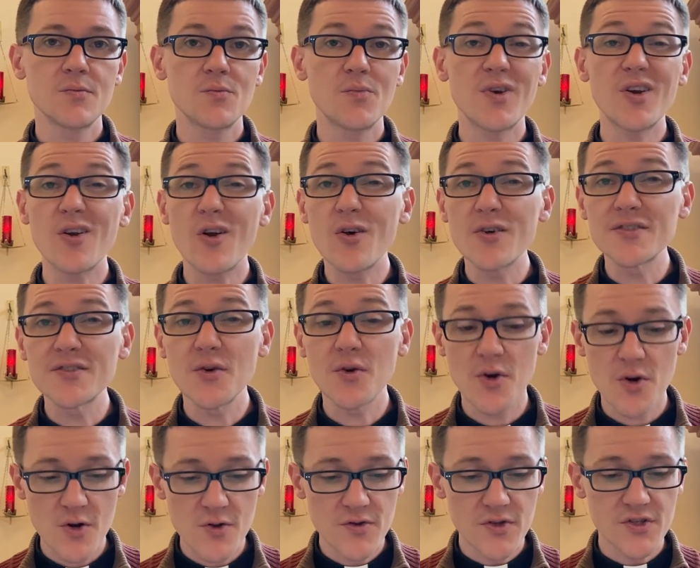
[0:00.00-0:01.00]
But it also
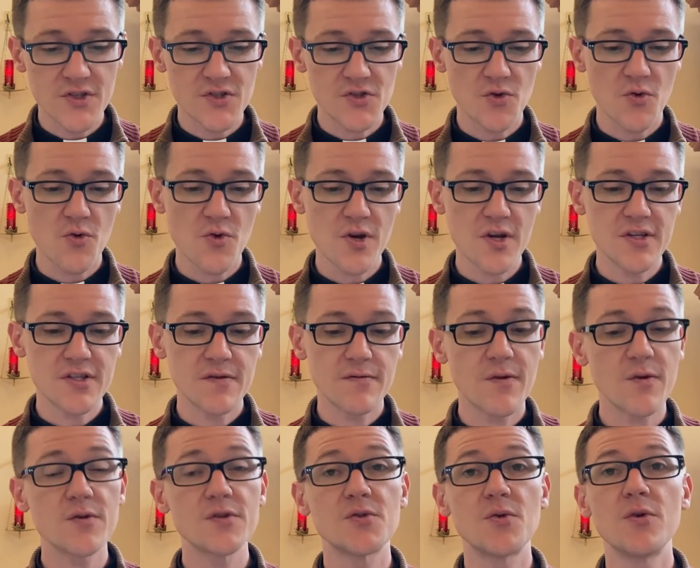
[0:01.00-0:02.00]
heard the stories of
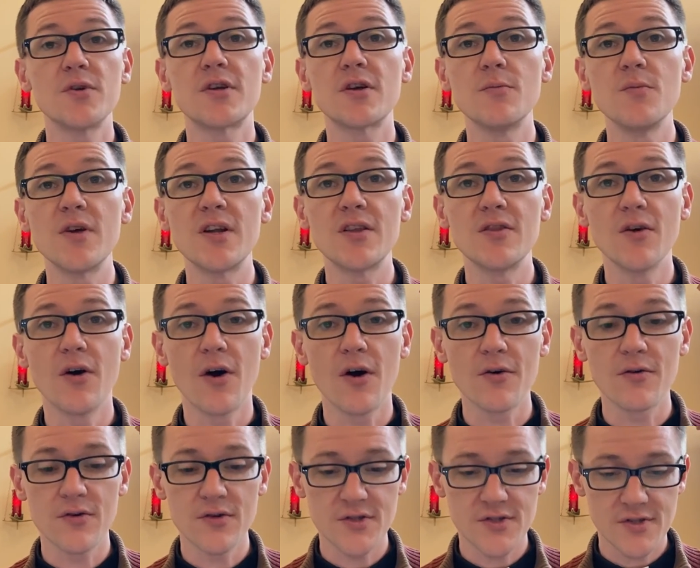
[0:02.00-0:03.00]
those who had committed the
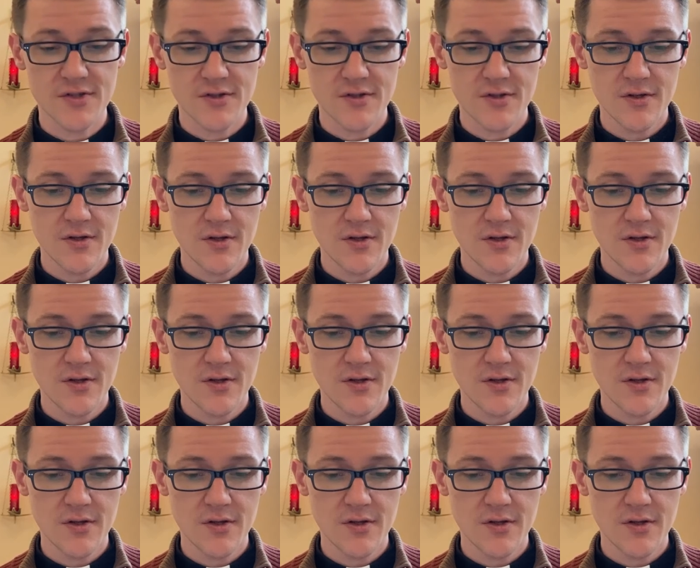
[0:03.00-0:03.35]
horrors.